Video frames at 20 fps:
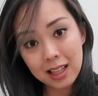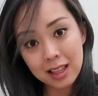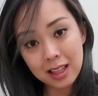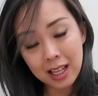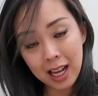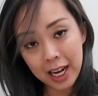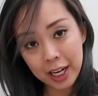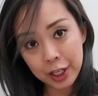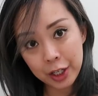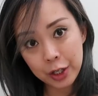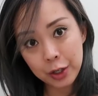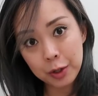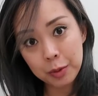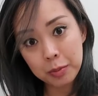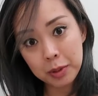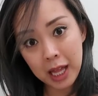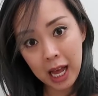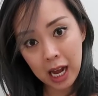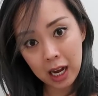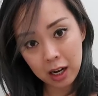liner or
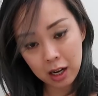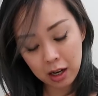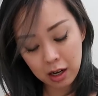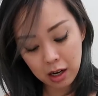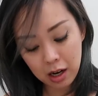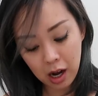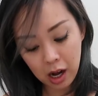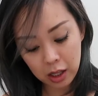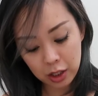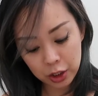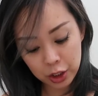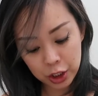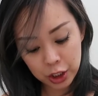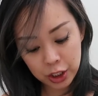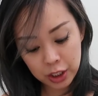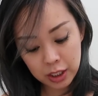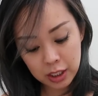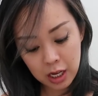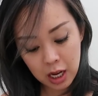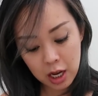black
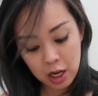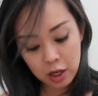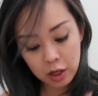colors